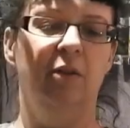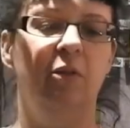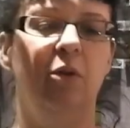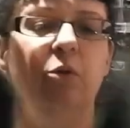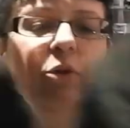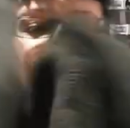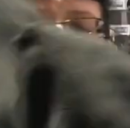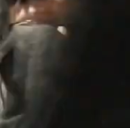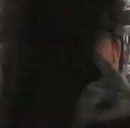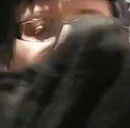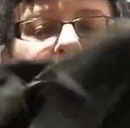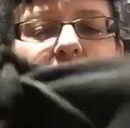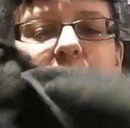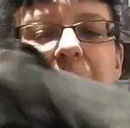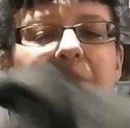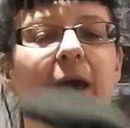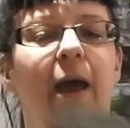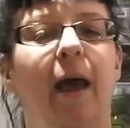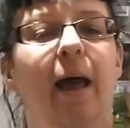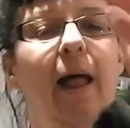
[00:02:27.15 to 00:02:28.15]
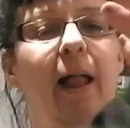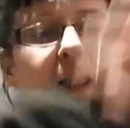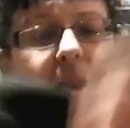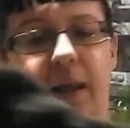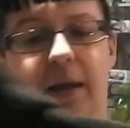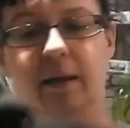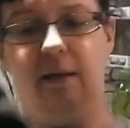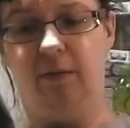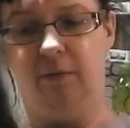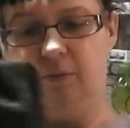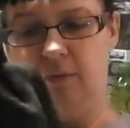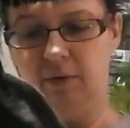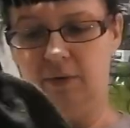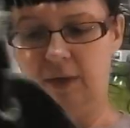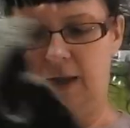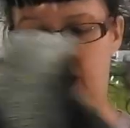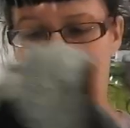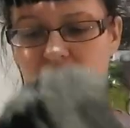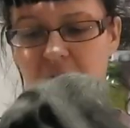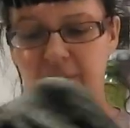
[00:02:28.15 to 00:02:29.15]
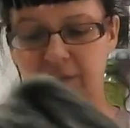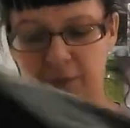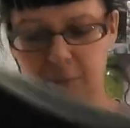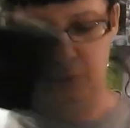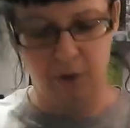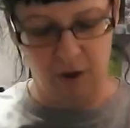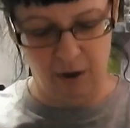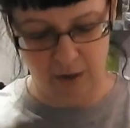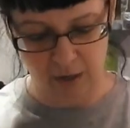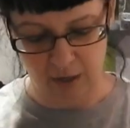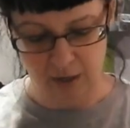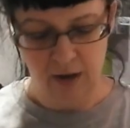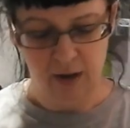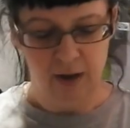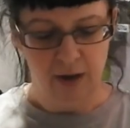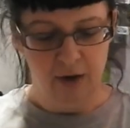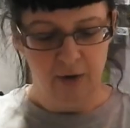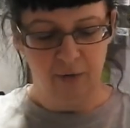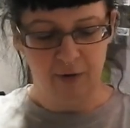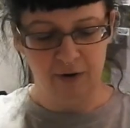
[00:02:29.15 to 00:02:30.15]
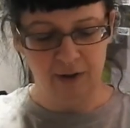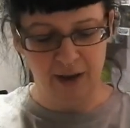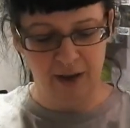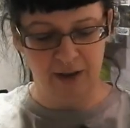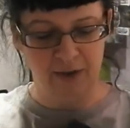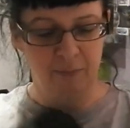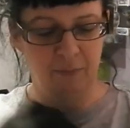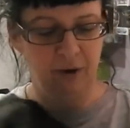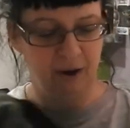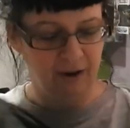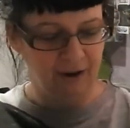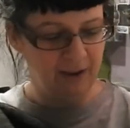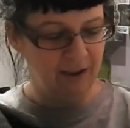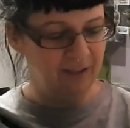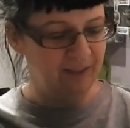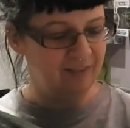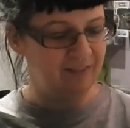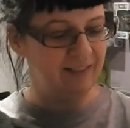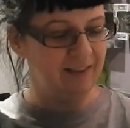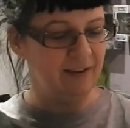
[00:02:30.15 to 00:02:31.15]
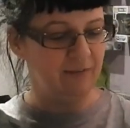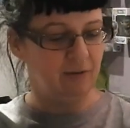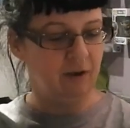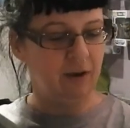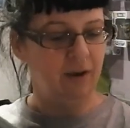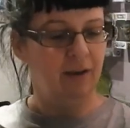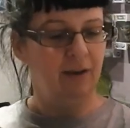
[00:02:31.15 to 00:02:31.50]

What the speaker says: No show, no tell. Where the hell's the pocket? Pocket, sleeve.